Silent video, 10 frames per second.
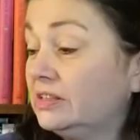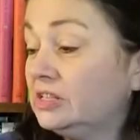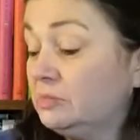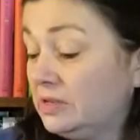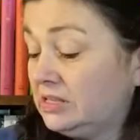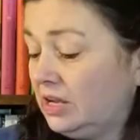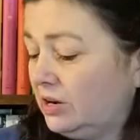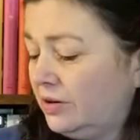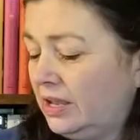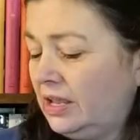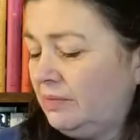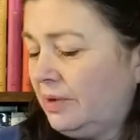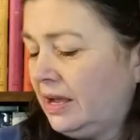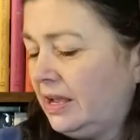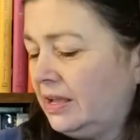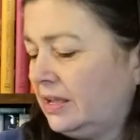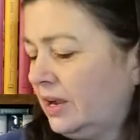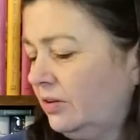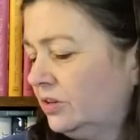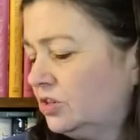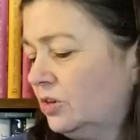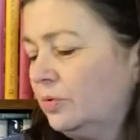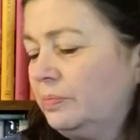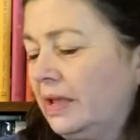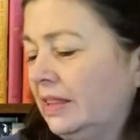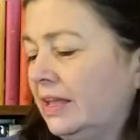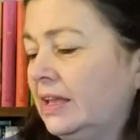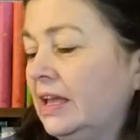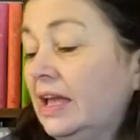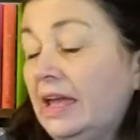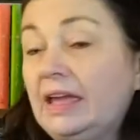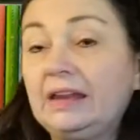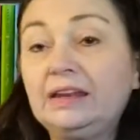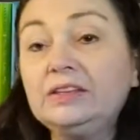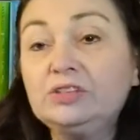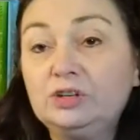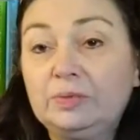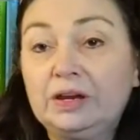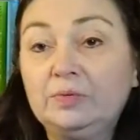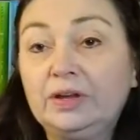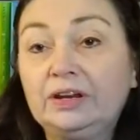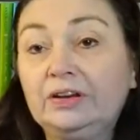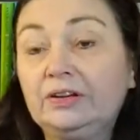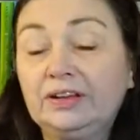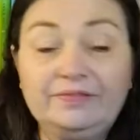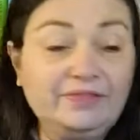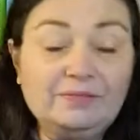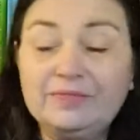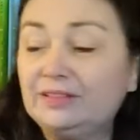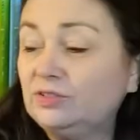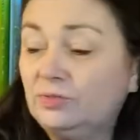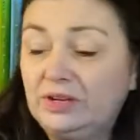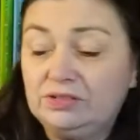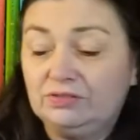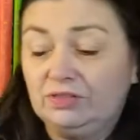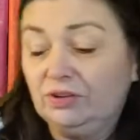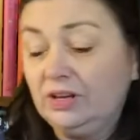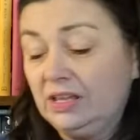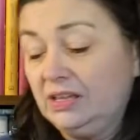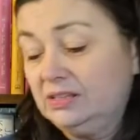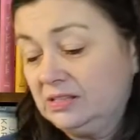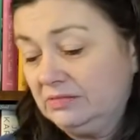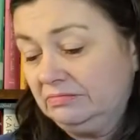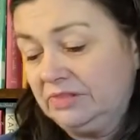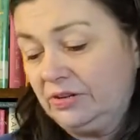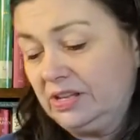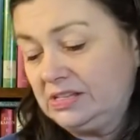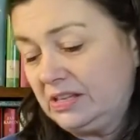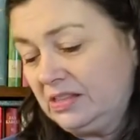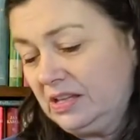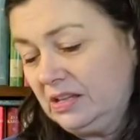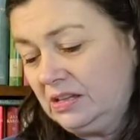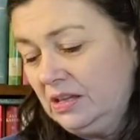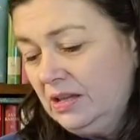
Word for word: This is Miss Hickory by Carolyn Sherwin Bailey, and it is a Newbery winner from the 20s or 30s. 30s, I think.